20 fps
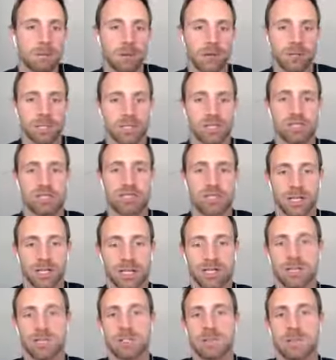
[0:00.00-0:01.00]
But it's
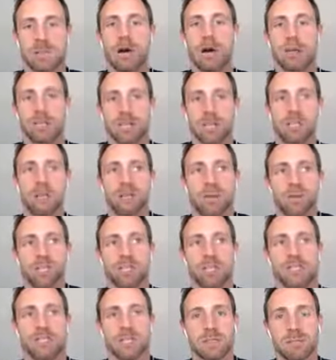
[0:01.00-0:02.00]
just as much. It can be
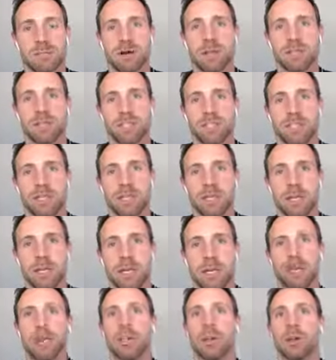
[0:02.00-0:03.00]
just as much
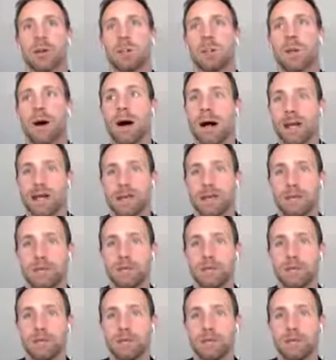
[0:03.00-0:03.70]
in your mind.